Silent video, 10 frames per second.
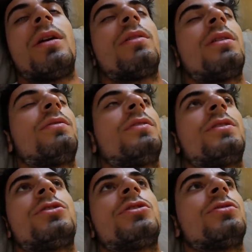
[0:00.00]
Even if
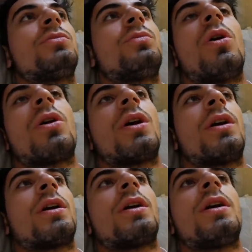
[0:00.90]
it's just
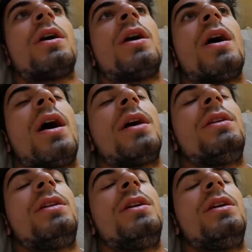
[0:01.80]
walking, I
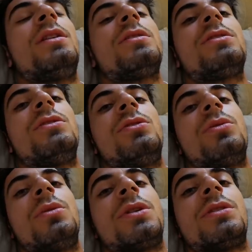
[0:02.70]
need to
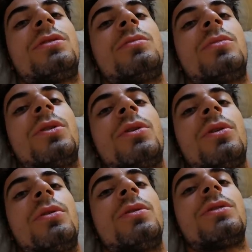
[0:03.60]
do it
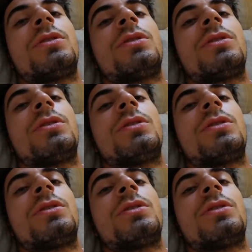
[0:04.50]
tomorrow.